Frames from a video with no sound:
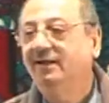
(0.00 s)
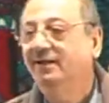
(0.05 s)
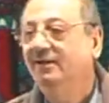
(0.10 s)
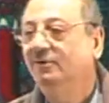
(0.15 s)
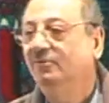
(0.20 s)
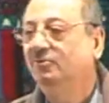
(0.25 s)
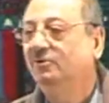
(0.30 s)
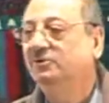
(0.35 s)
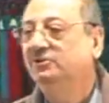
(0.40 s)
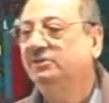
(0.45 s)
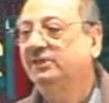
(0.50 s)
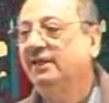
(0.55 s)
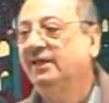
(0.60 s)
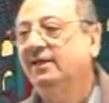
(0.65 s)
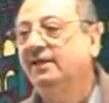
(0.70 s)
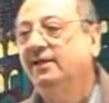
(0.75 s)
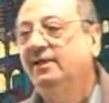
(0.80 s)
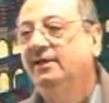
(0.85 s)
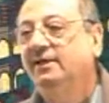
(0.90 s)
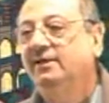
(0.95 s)
we say,
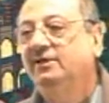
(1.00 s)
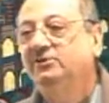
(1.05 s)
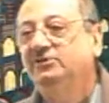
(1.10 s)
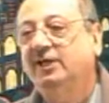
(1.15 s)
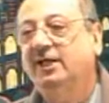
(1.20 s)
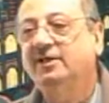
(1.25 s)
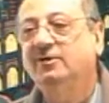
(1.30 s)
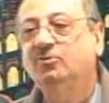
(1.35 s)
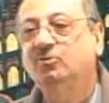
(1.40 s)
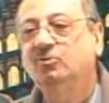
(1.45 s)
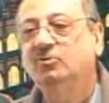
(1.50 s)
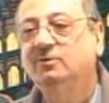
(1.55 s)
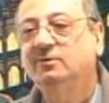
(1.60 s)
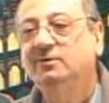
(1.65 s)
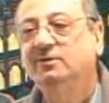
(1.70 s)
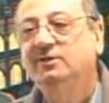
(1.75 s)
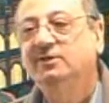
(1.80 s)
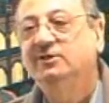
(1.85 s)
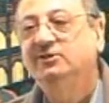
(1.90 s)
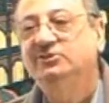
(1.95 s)
Shaykhun,
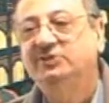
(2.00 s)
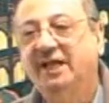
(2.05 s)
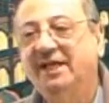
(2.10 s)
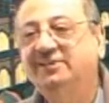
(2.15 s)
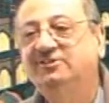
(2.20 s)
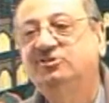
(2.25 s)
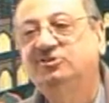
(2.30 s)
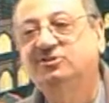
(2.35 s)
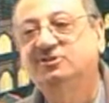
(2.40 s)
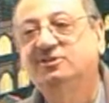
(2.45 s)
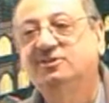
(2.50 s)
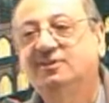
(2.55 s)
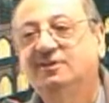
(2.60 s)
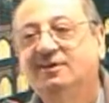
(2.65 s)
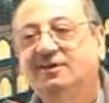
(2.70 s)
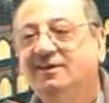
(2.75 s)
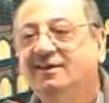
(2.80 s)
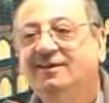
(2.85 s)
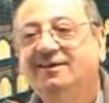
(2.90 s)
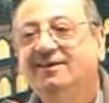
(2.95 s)
Shaykhs,
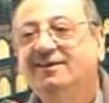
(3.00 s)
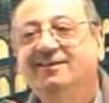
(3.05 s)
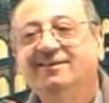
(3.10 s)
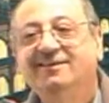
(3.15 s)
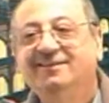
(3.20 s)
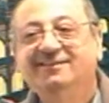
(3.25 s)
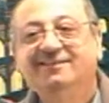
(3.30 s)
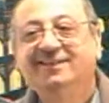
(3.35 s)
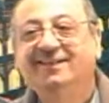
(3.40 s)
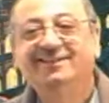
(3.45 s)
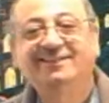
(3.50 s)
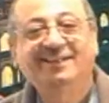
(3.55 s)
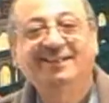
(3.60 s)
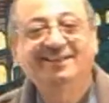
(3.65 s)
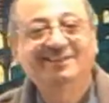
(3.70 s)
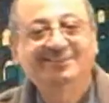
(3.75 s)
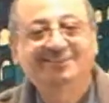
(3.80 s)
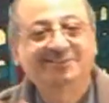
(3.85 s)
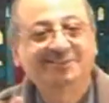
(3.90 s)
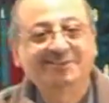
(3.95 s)
then there's